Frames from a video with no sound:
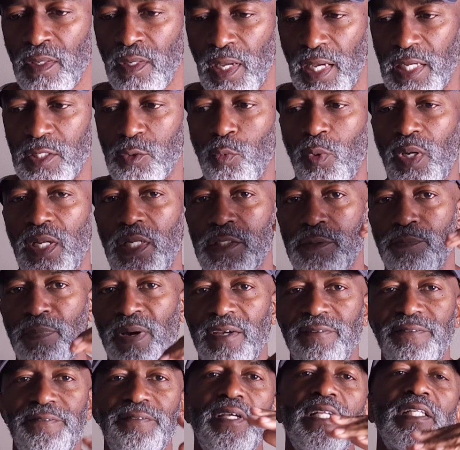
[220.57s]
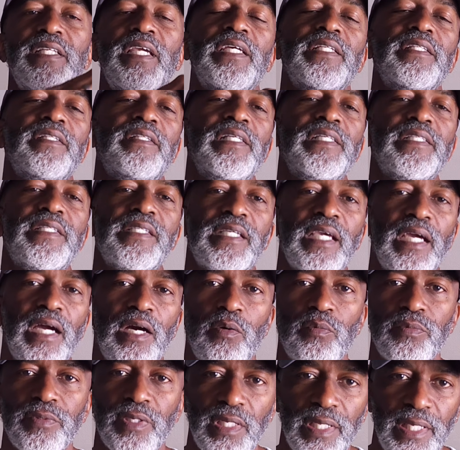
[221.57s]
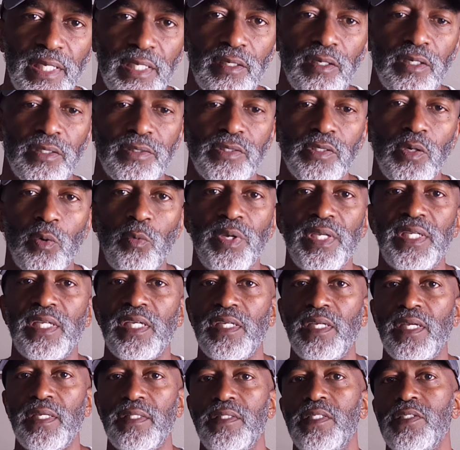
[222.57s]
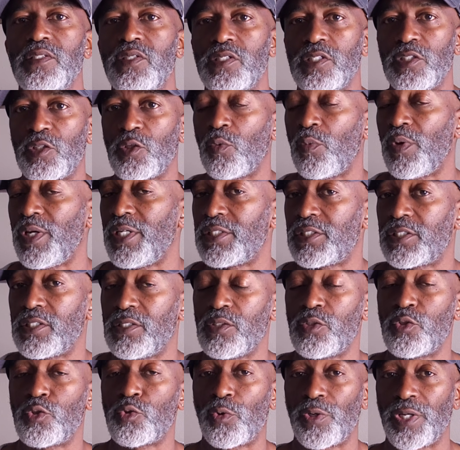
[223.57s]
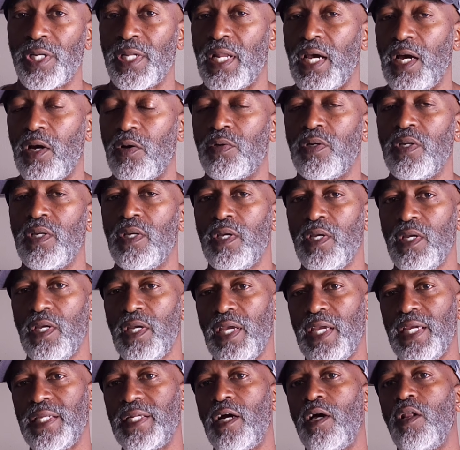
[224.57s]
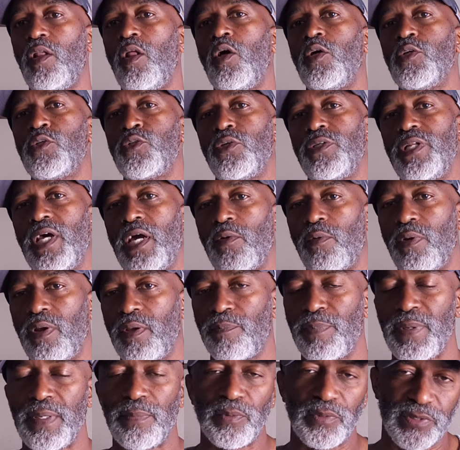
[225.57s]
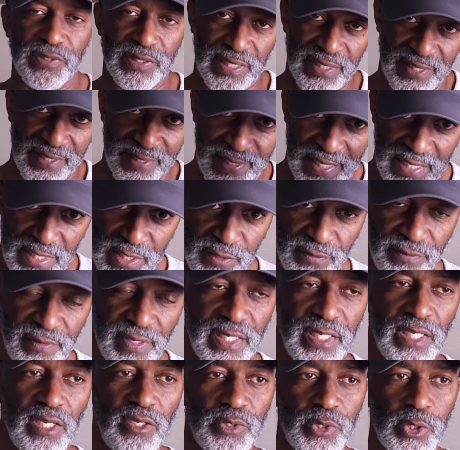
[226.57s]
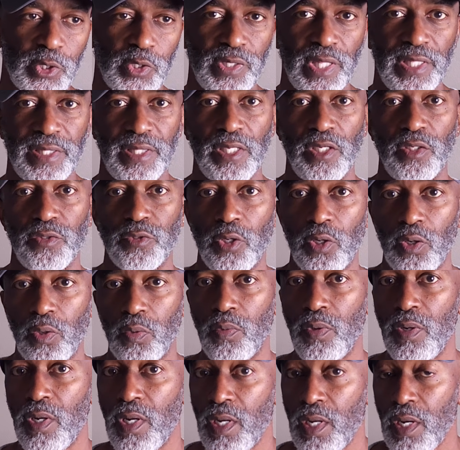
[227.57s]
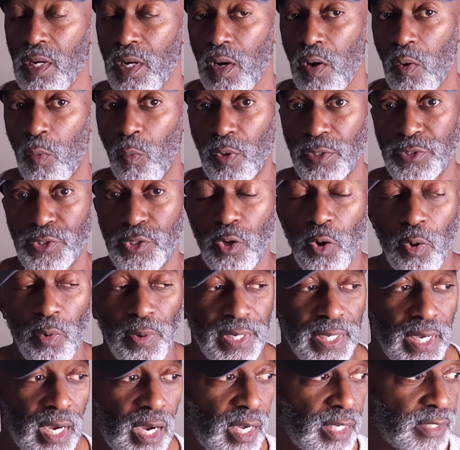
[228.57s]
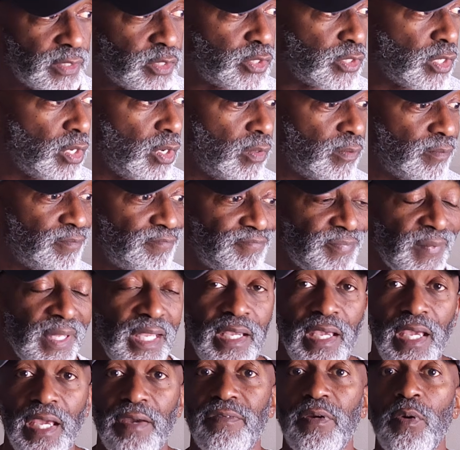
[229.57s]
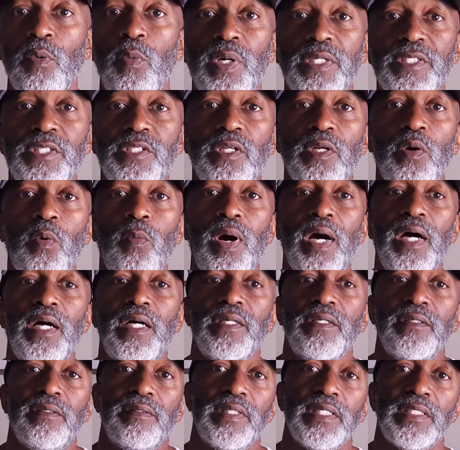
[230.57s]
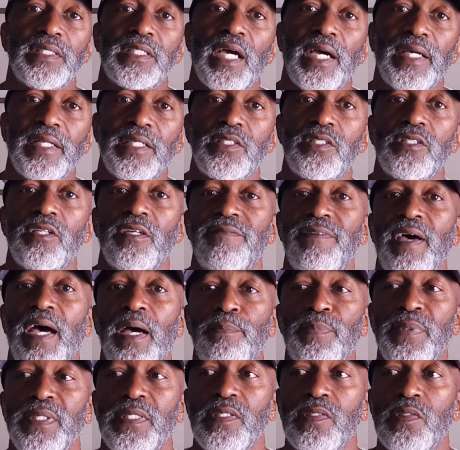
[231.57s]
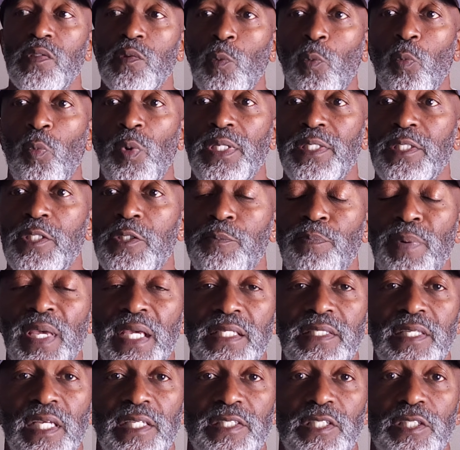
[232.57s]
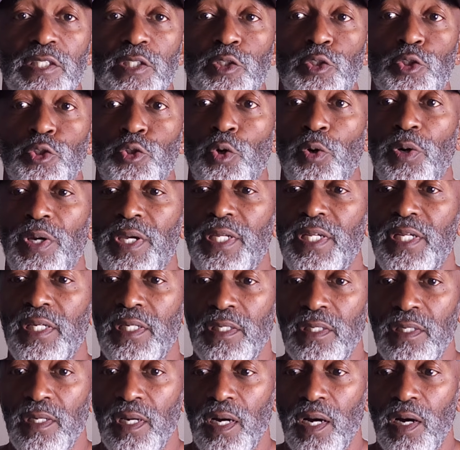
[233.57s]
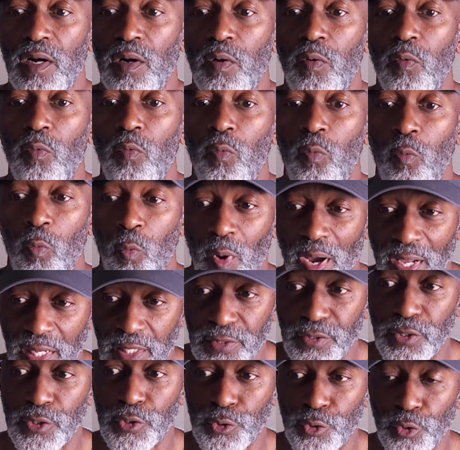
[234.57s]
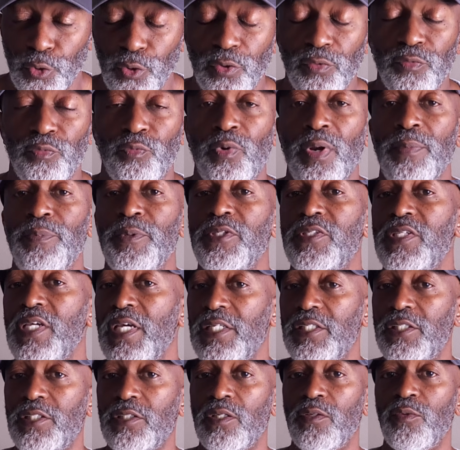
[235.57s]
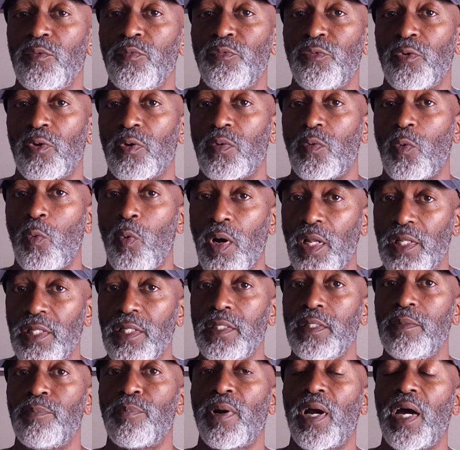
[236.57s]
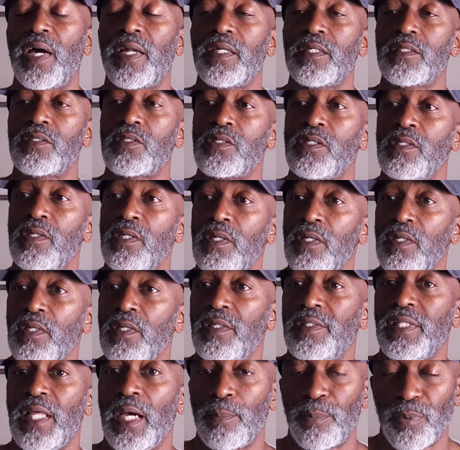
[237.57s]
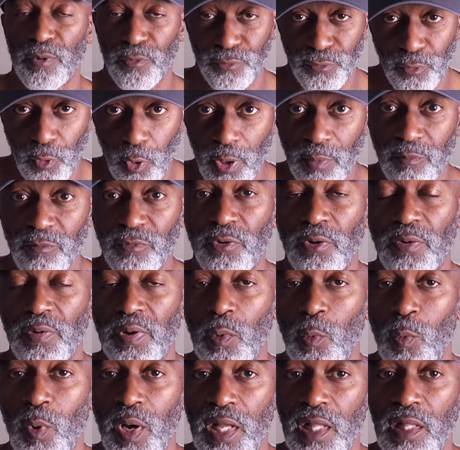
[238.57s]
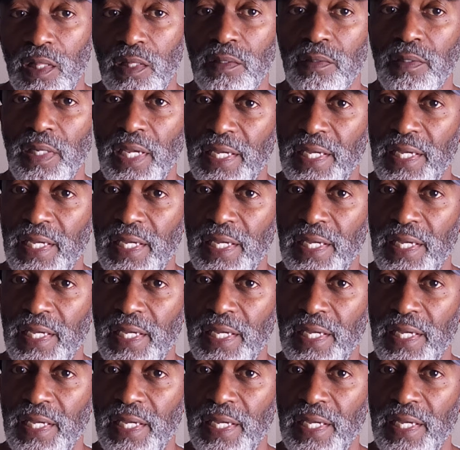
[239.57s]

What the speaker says: as well as my affiliate discount link until we can get this situation sorted out. And I'll also direct people to this video so that they'll know what's going on. So every once in a while, this kind of stuff happens. Winspace has enjoyed a well-deserved reputation for quality products that perform very well